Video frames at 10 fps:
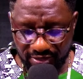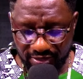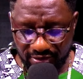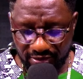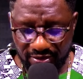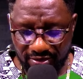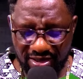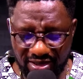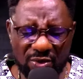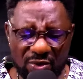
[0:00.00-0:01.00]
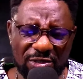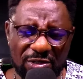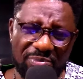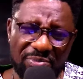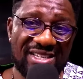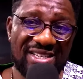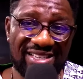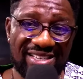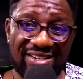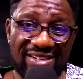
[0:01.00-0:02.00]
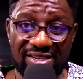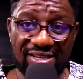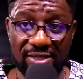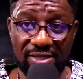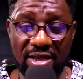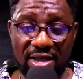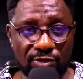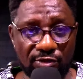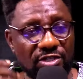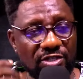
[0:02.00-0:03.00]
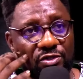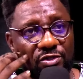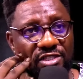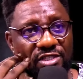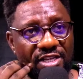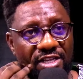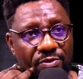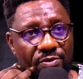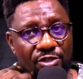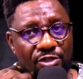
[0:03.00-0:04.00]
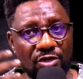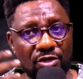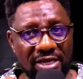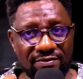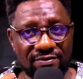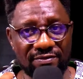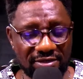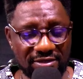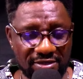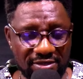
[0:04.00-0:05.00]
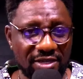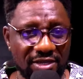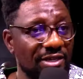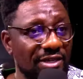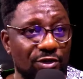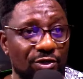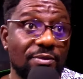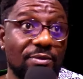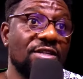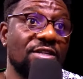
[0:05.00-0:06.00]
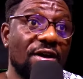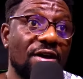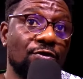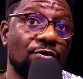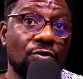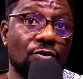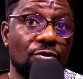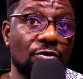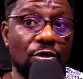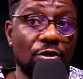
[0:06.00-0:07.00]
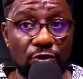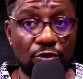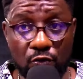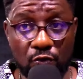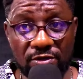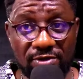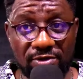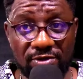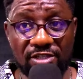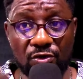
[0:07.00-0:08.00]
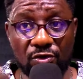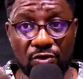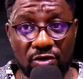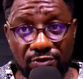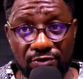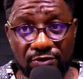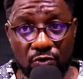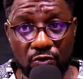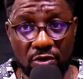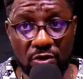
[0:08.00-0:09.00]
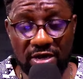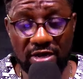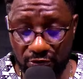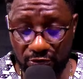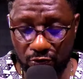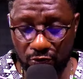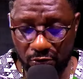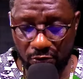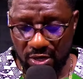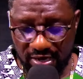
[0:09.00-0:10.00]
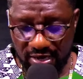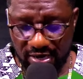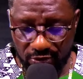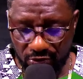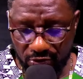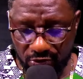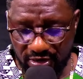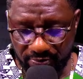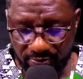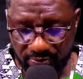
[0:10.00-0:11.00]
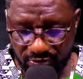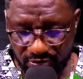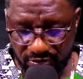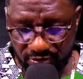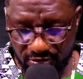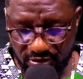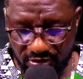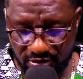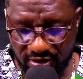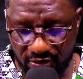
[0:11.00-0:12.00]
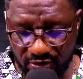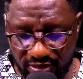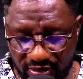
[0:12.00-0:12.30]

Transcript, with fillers: I was busy, really. I was just trying to set up the church and everything. You know, sometimes you have to not just do what pleases you. You have to do what God asks you to do. And that was what happened on that.